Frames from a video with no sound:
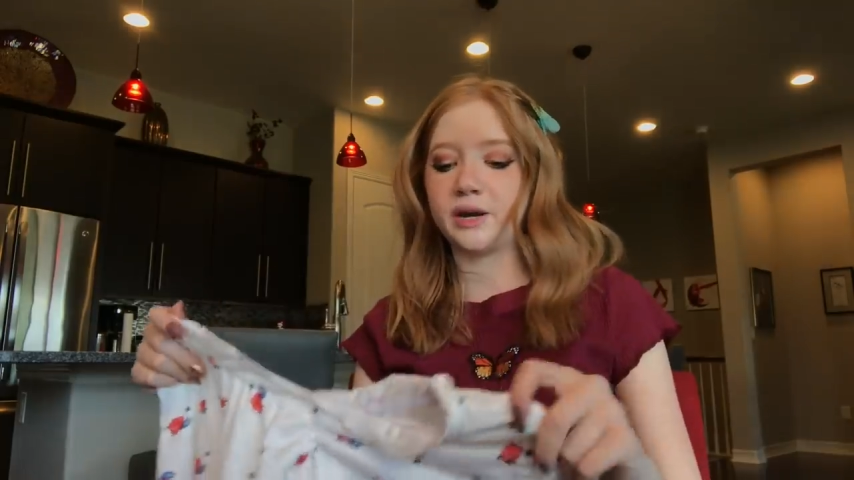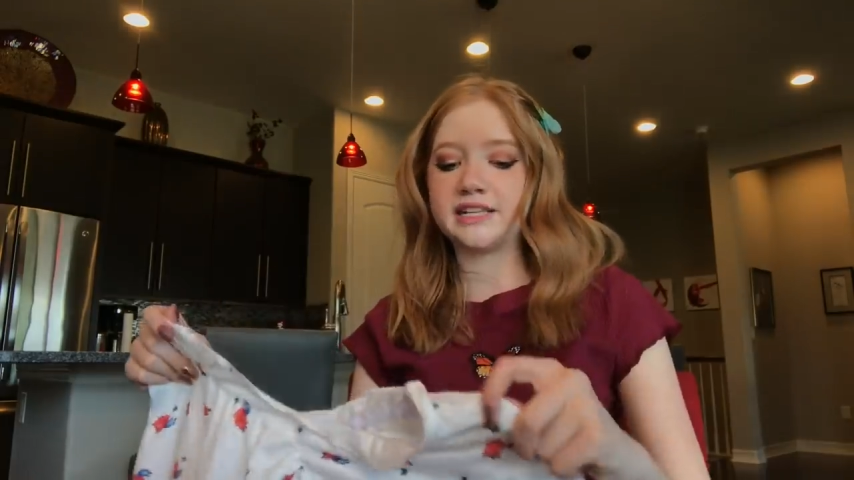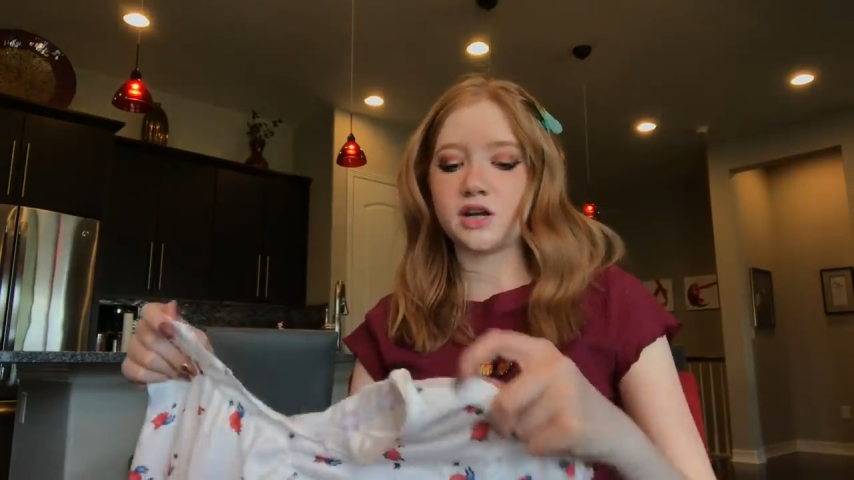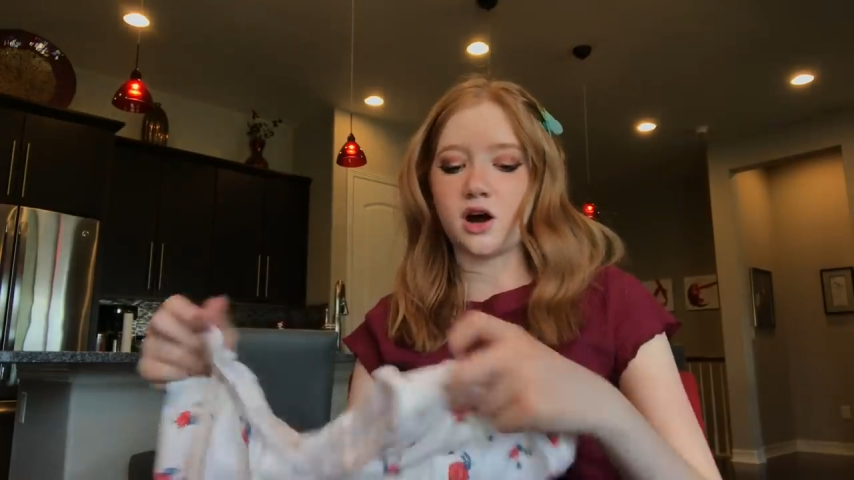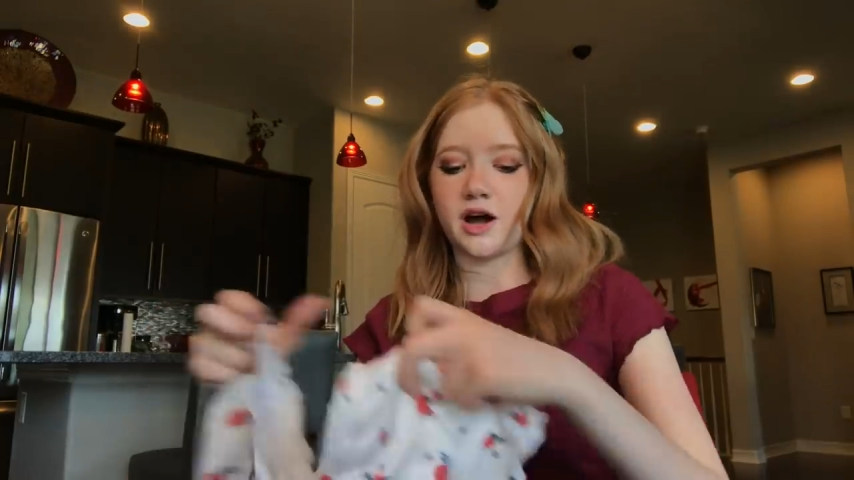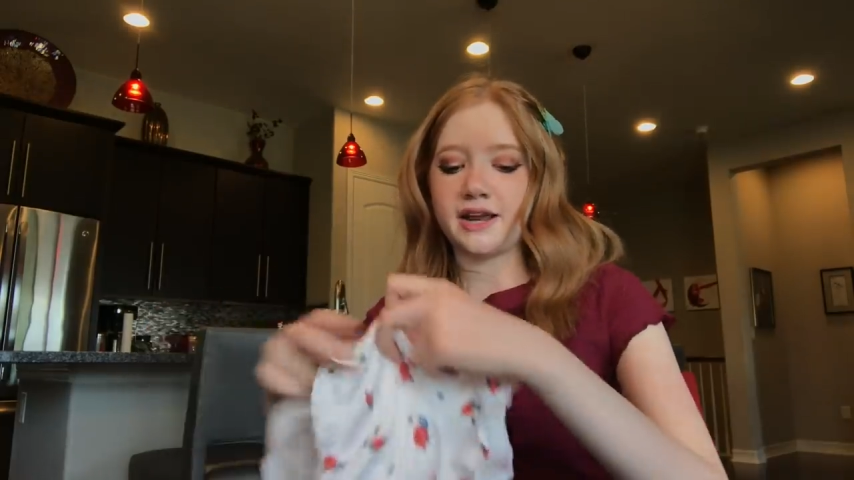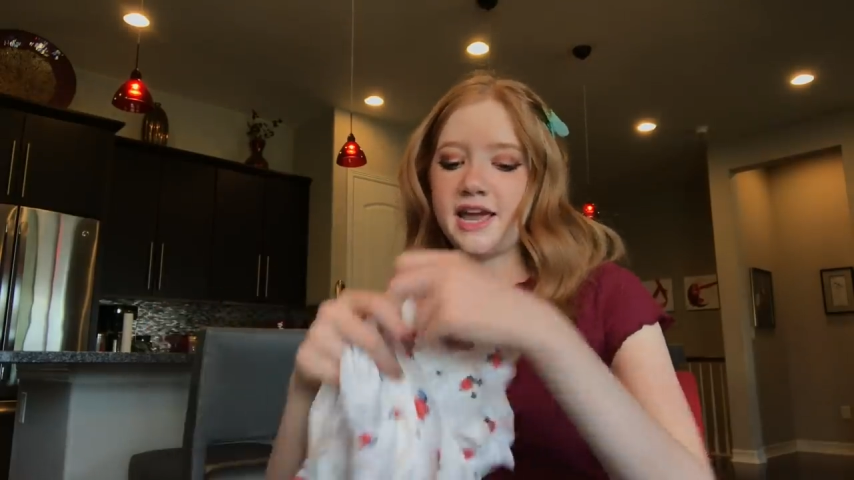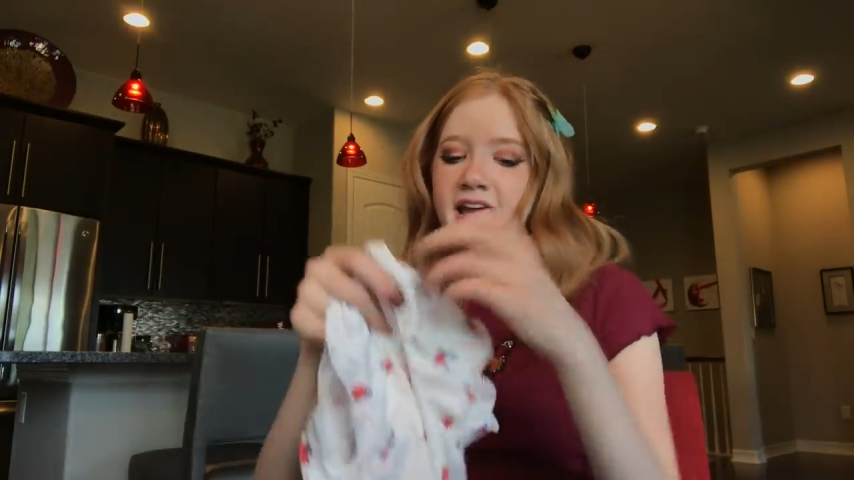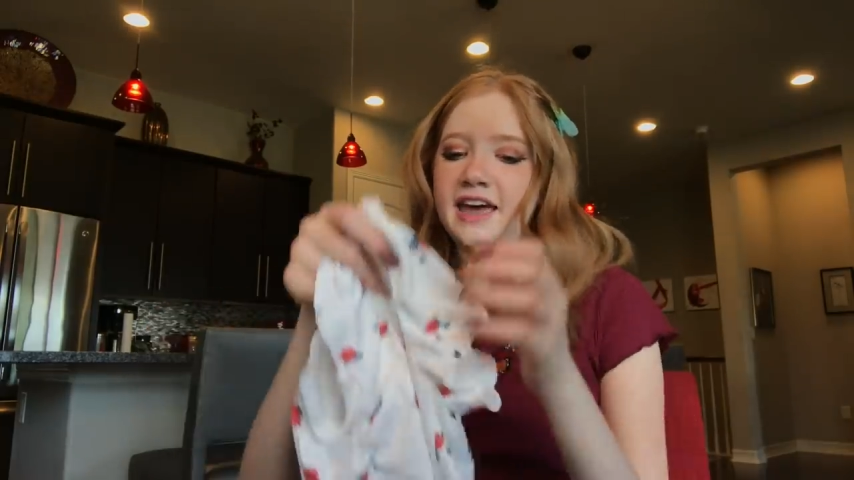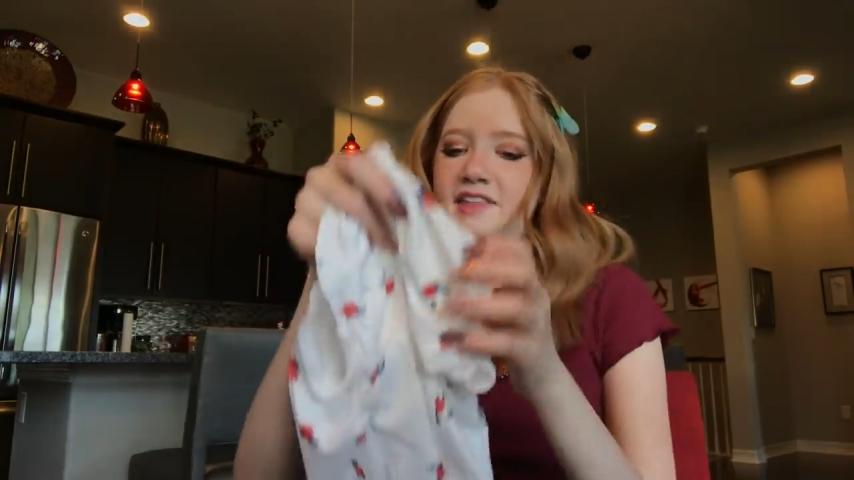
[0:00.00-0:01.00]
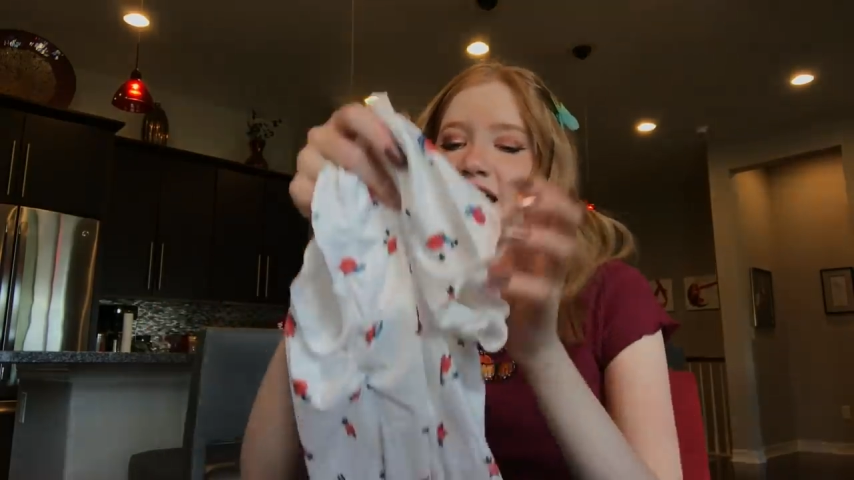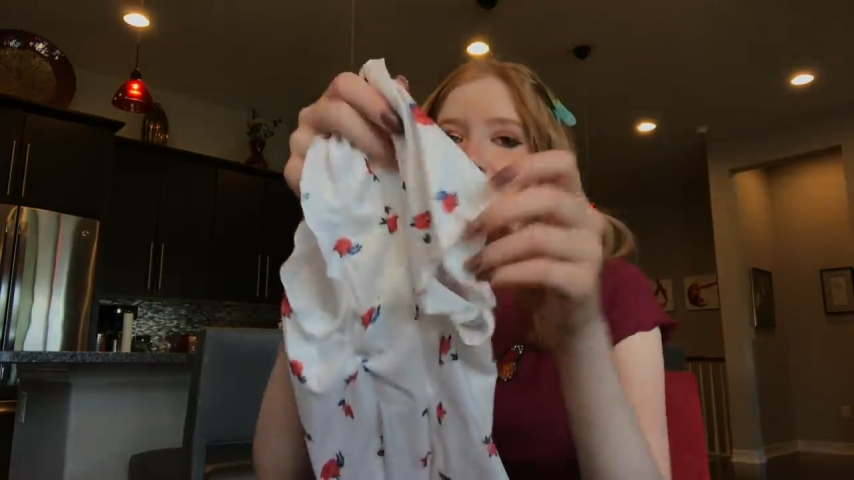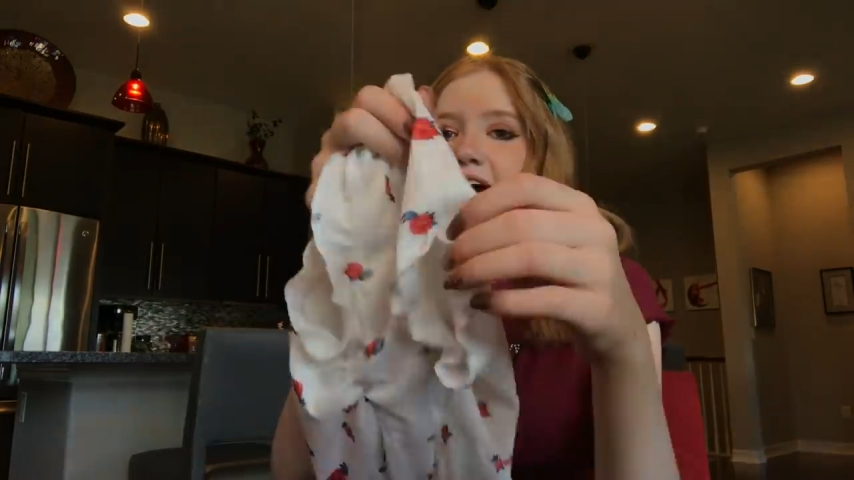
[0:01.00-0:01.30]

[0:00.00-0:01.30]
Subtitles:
when it's on. And then it